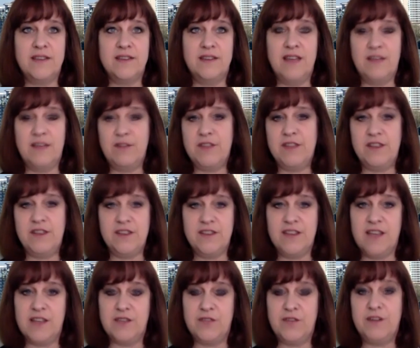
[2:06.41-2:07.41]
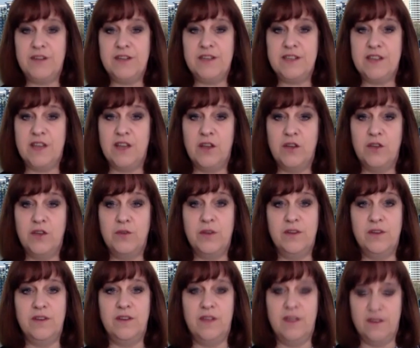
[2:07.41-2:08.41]
and everything just gets very slow
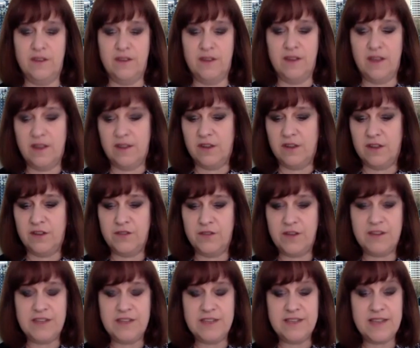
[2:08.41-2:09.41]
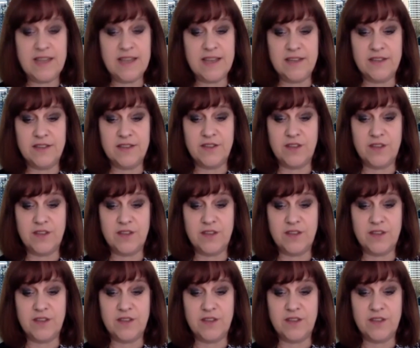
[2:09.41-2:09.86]
and very staid.